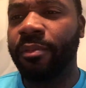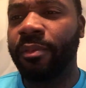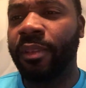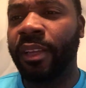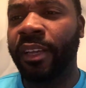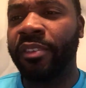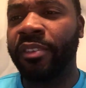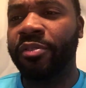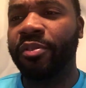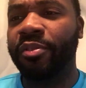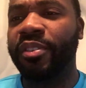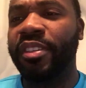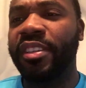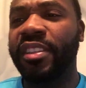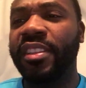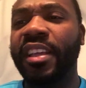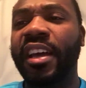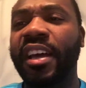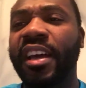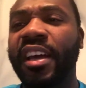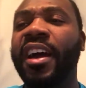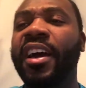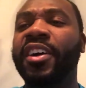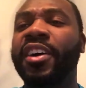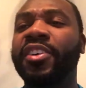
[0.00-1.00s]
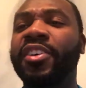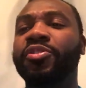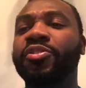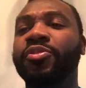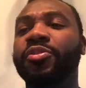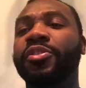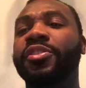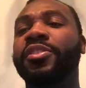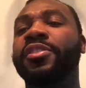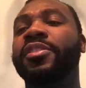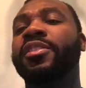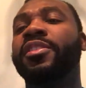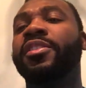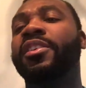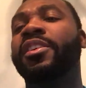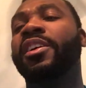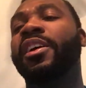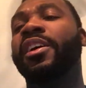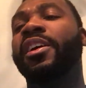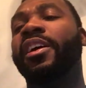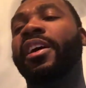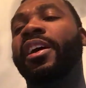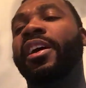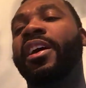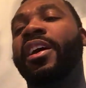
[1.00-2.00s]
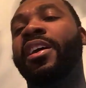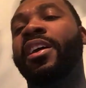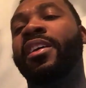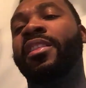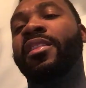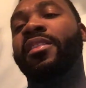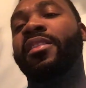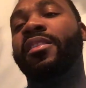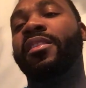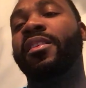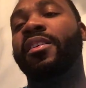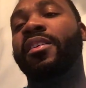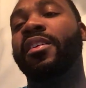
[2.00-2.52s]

like 2,900. And